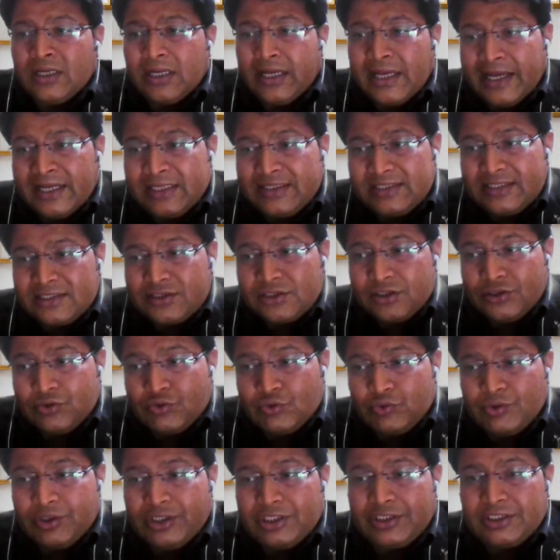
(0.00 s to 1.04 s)
and section
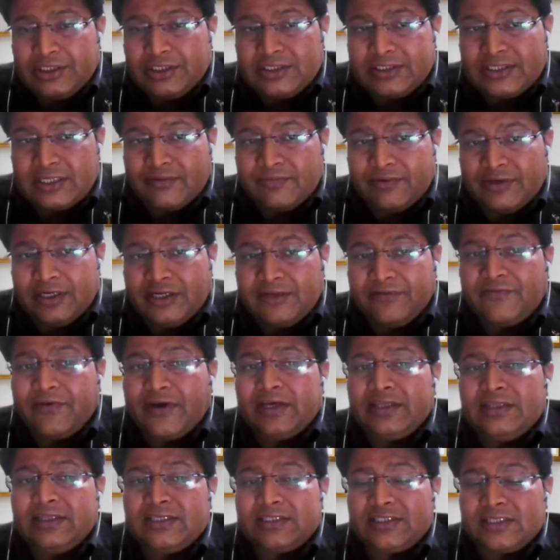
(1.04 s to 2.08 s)
287
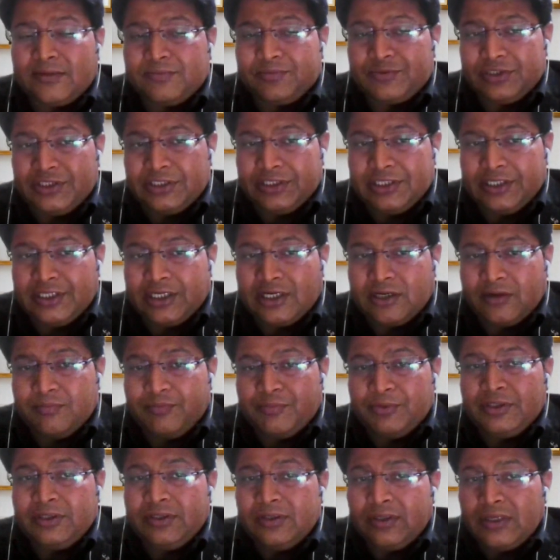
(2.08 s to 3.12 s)
define the subsidiary
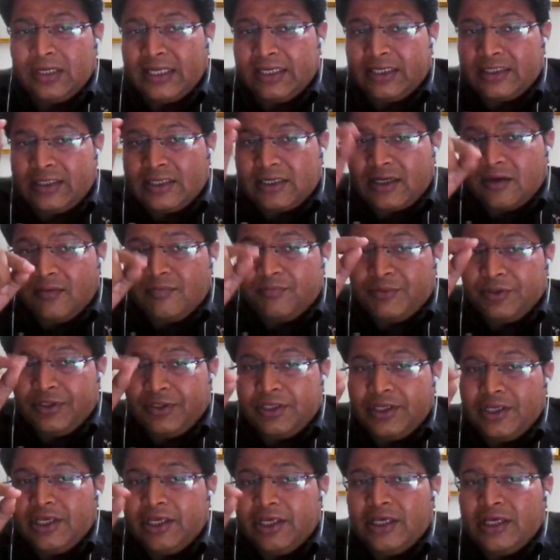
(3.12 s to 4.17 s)
company like the company
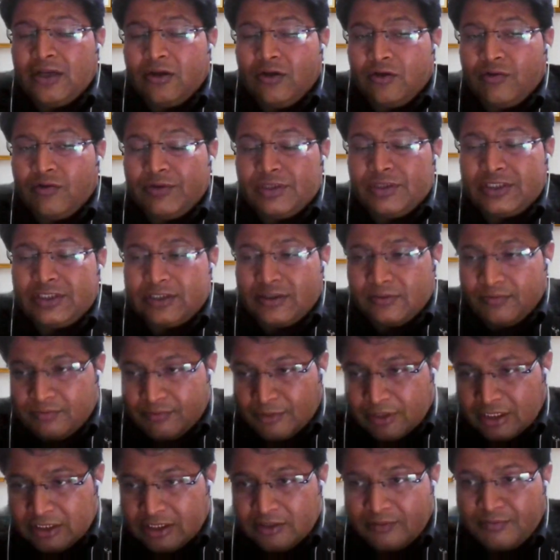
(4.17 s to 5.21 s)
a along with some
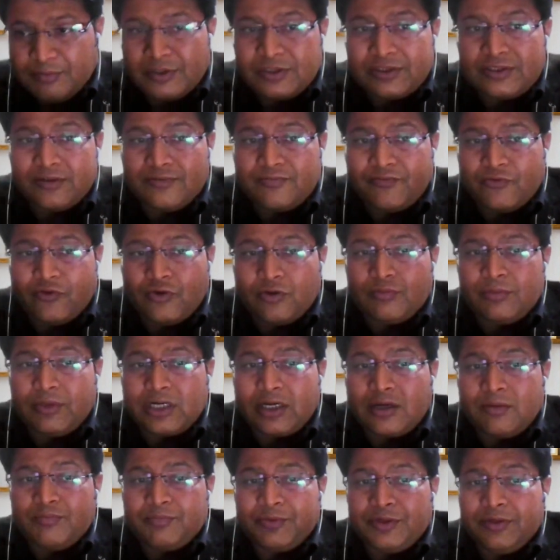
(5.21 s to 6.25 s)
other person form the
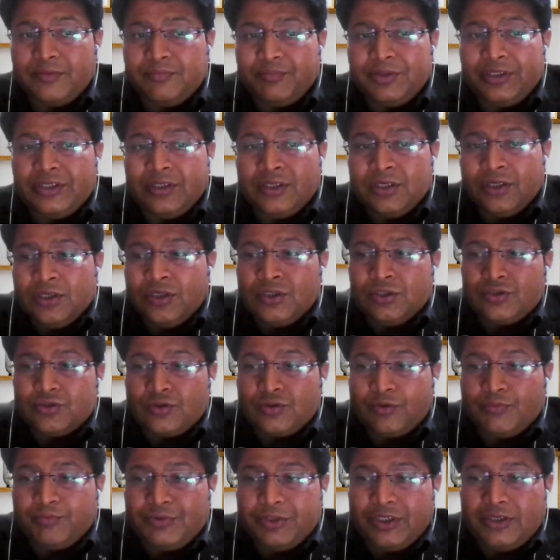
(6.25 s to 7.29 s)
company b
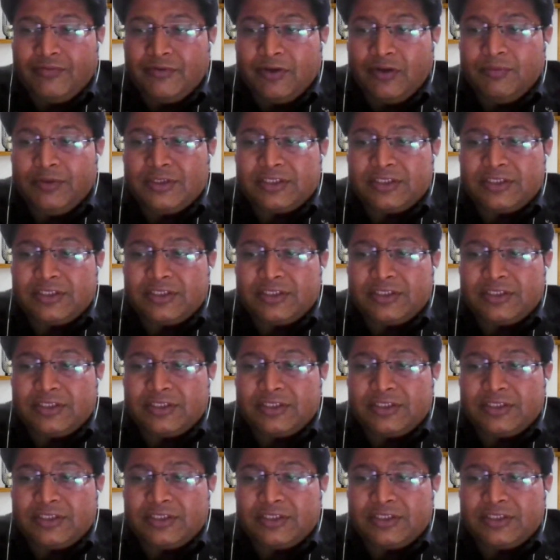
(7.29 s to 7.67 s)
so b will be